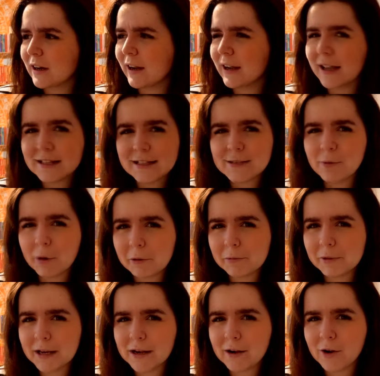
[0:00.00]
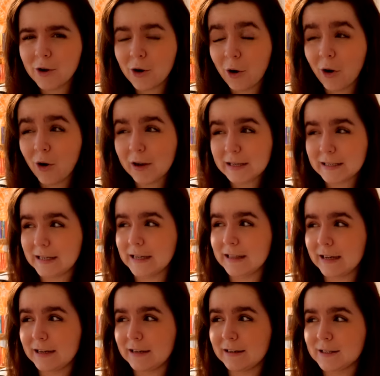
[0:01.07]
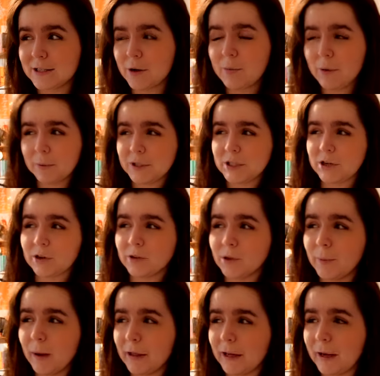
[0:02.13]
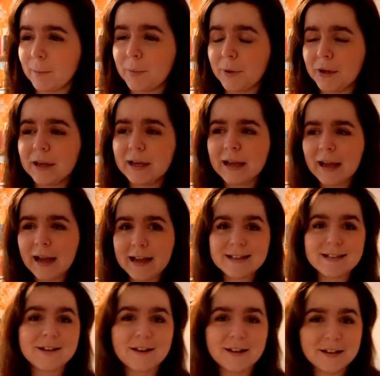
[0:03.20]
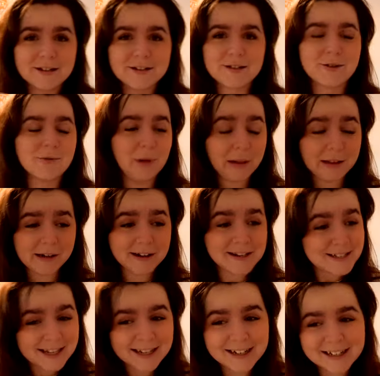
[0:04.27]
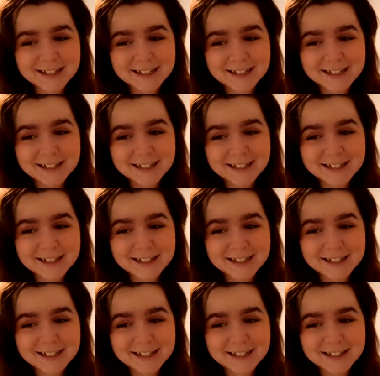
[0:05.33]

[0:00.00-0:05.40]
I guess he's probably not, is he then? So I probably should have thought about that, but Hestia is really nice.